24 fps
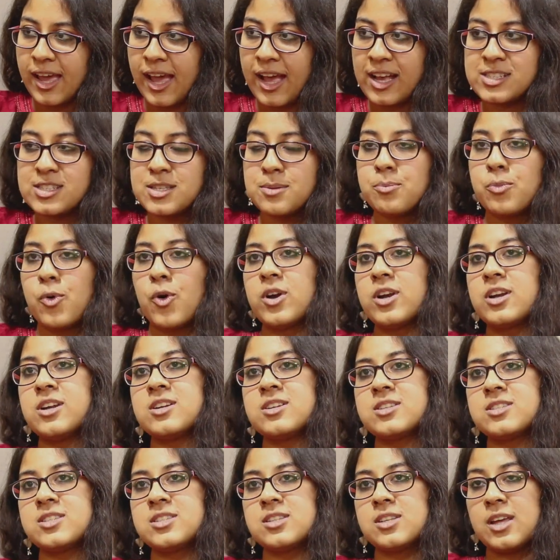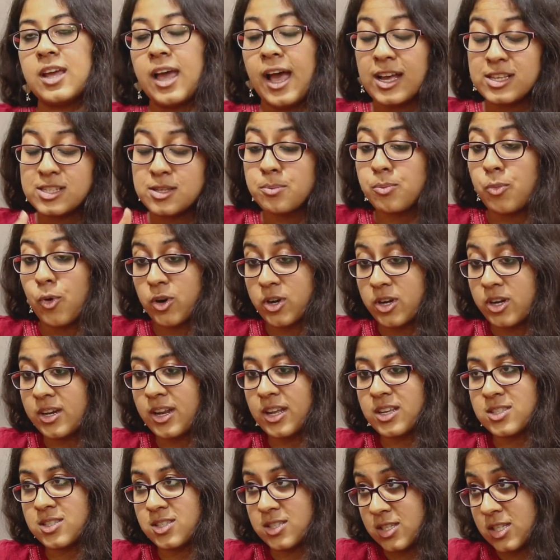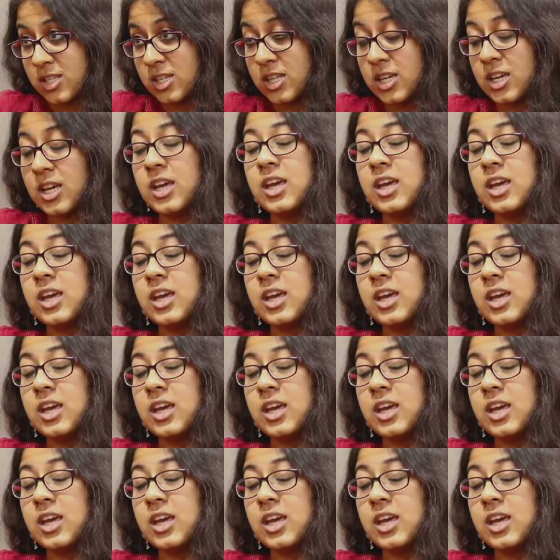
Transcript: As important as it